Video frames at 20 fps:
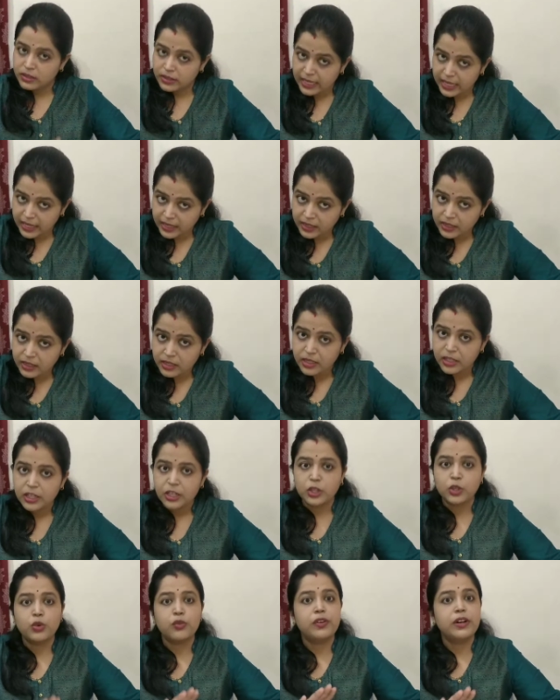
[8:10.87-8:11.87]
Then
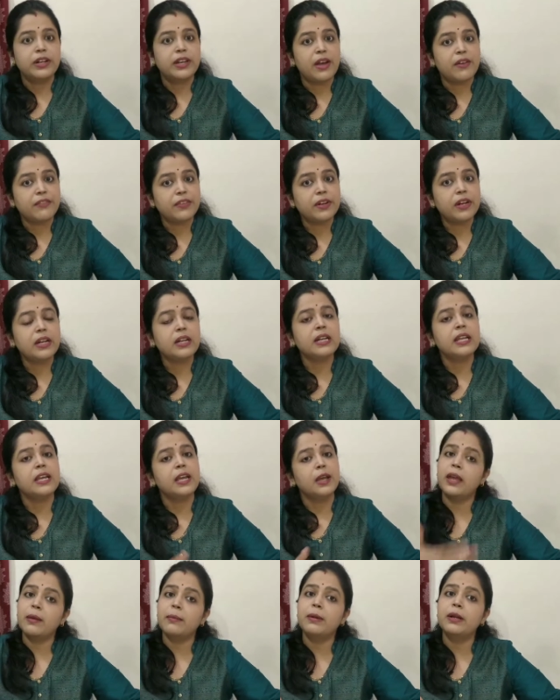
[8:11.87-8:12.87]
you will
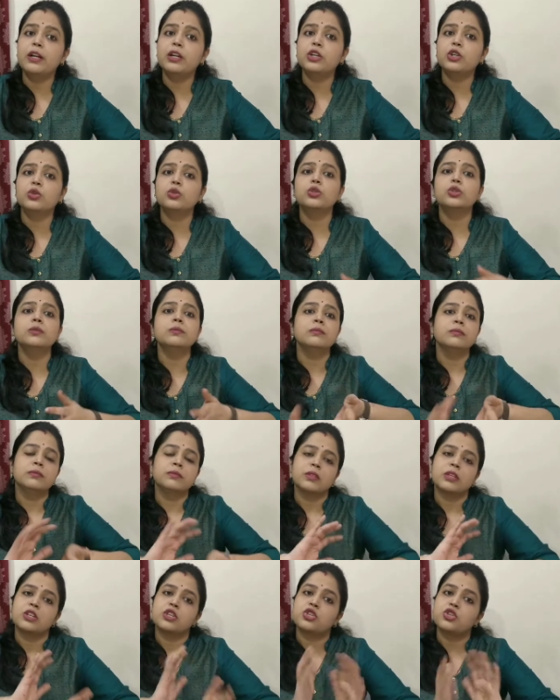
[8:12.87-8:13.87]
definitely able to
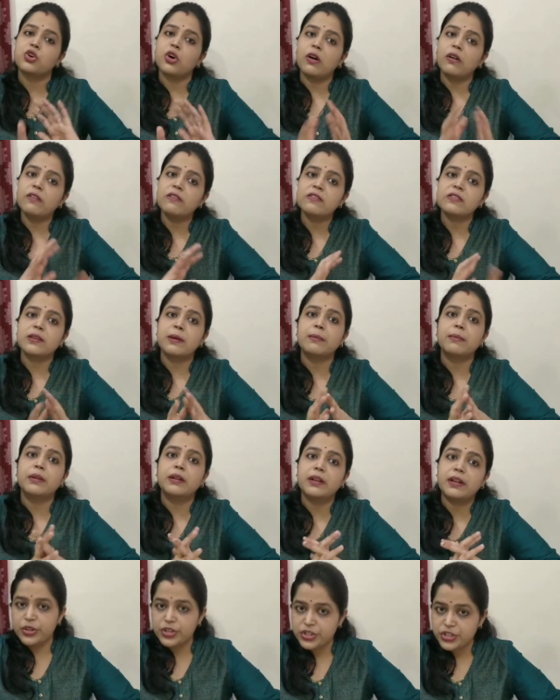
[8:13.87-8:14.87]
solve some
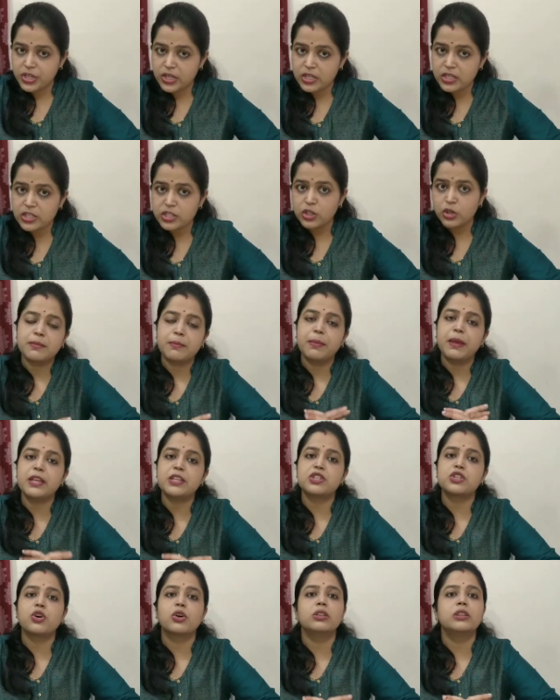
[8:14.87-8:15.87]
questions
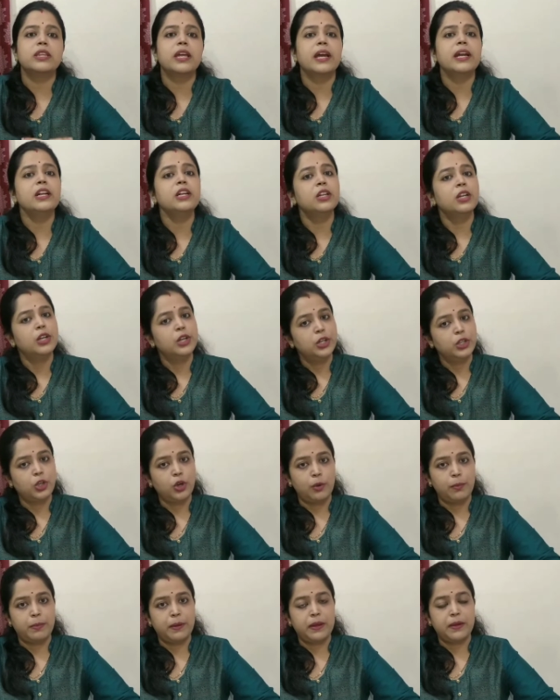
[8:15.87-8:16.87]
based on that
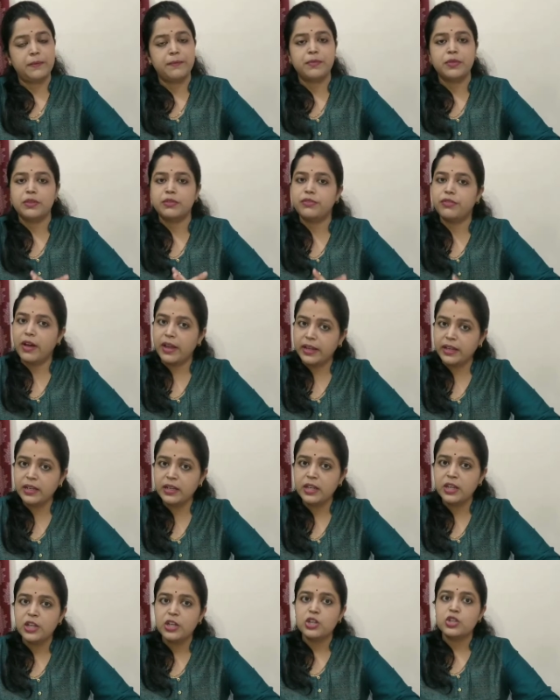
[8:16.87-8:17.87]
topic. Fine,
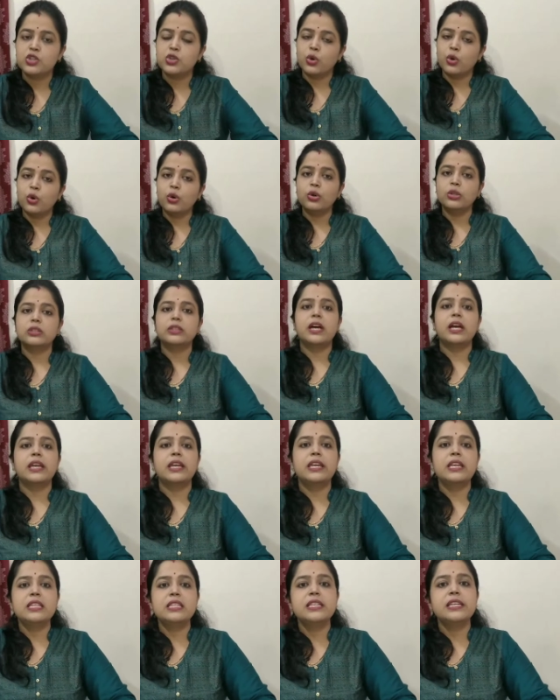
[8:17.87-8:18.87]
so the
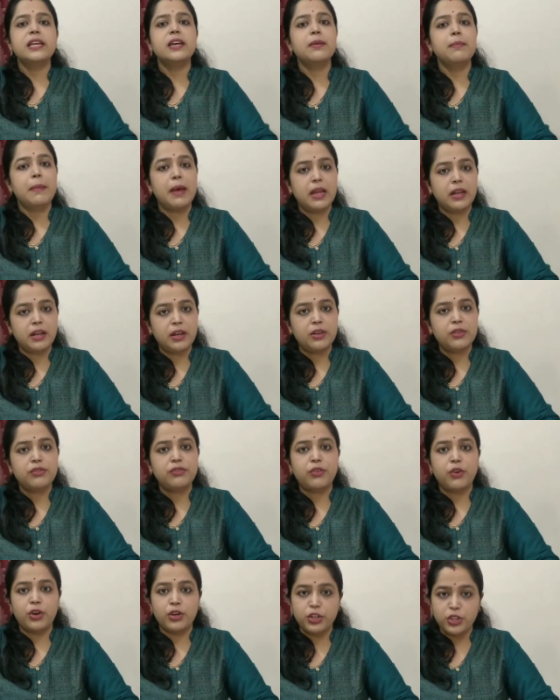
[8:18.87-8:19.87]
easier manner
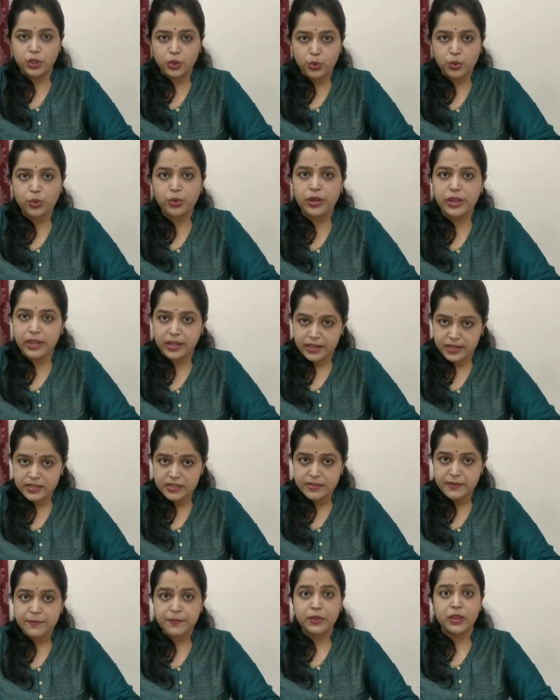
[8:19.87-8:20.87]
for you
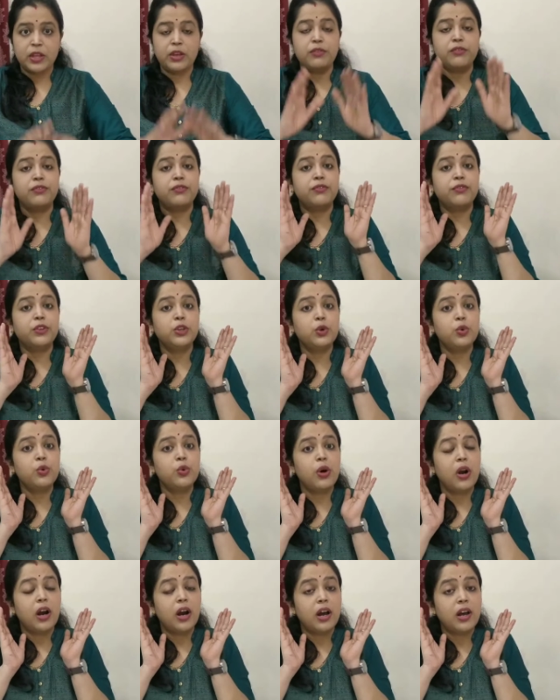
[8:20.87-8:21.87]
is if
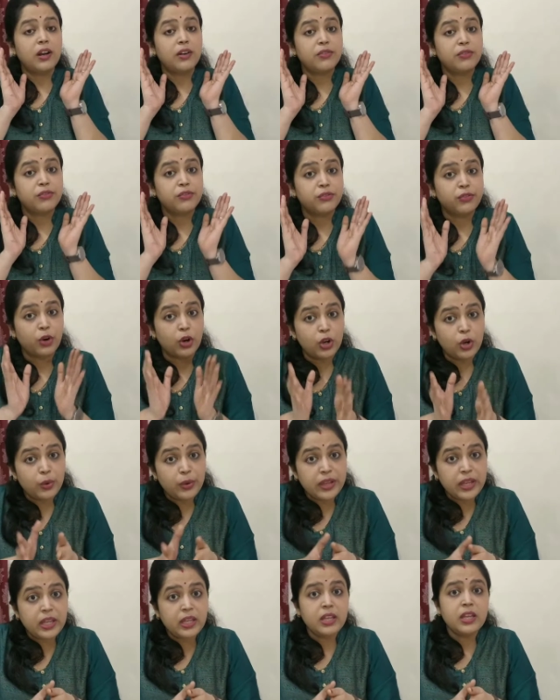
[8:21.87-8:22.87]
you are
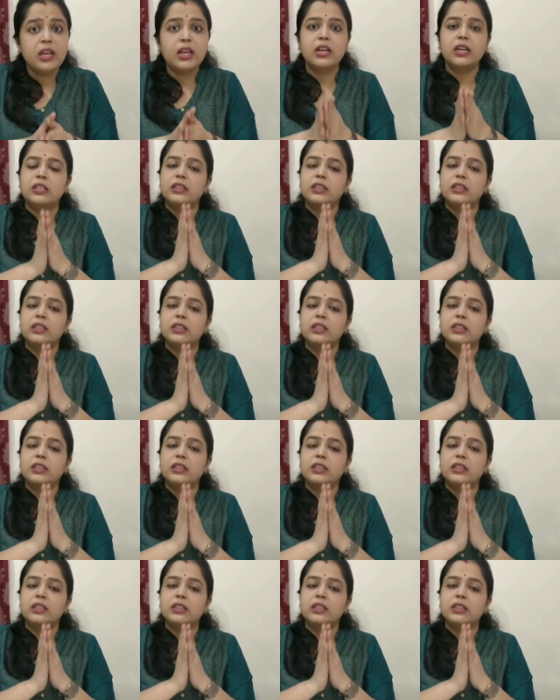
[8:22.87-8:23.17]
following